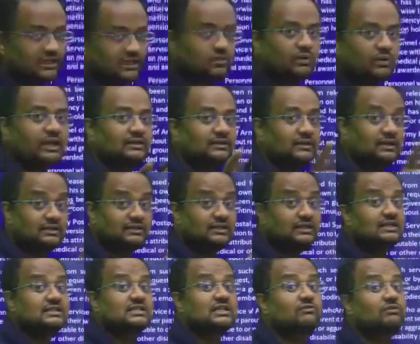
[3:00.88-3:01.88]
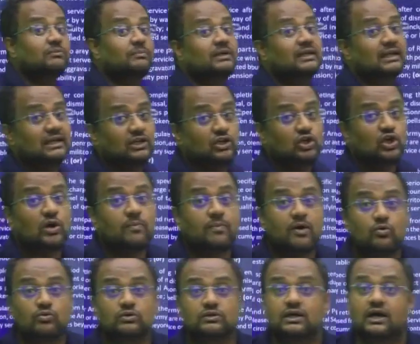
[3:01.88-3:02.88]
And then Dheeraj sir will be telling you
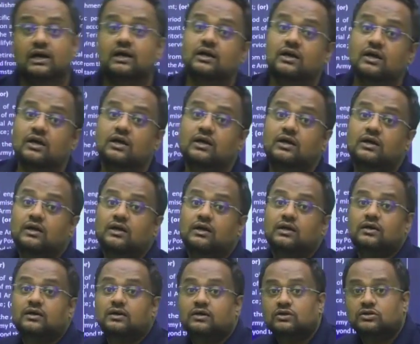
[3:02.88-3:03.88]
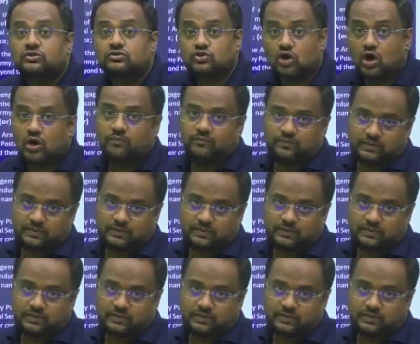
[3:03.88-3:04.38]
about the job.